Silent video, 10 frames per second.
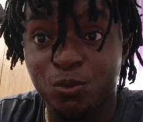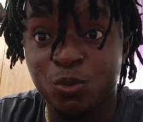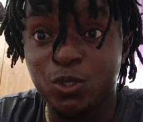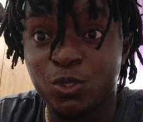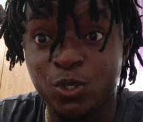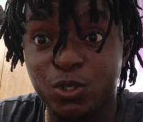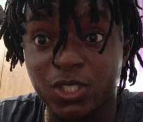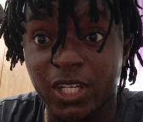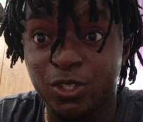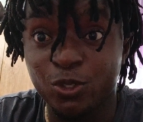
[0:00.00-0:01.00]
what God
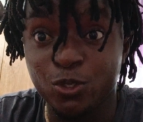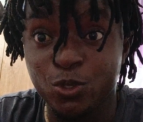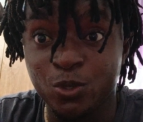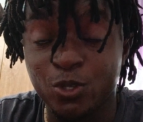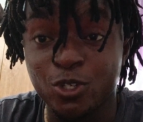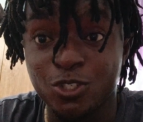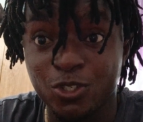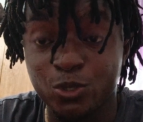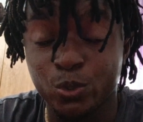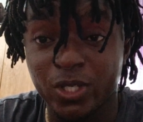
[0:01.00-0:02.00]
cannot do does
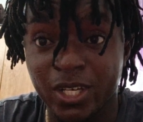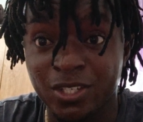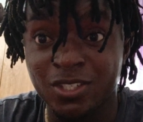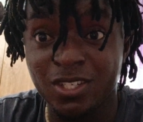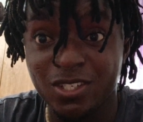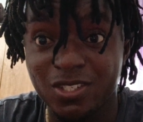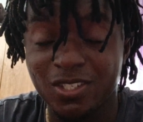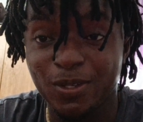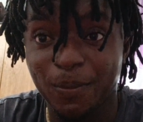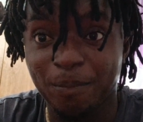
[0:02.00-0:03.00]
not what
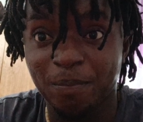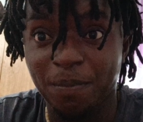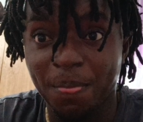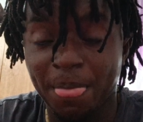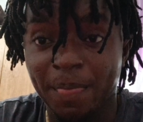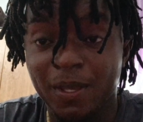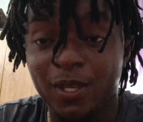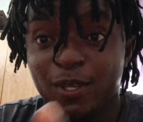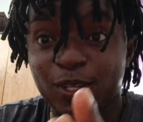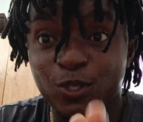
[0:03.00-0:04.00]
exist.
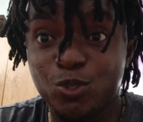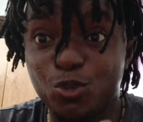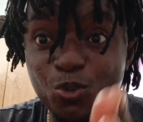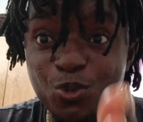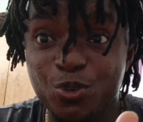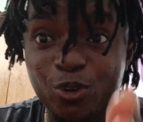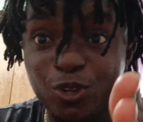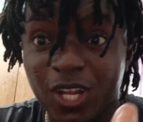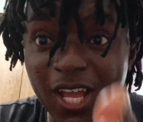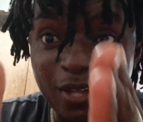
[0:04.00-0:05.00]
Through your
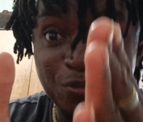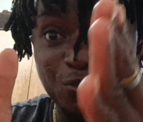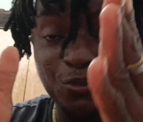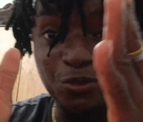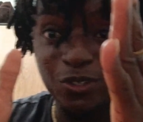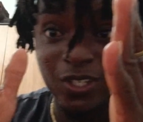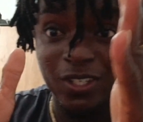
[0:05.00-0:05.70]
life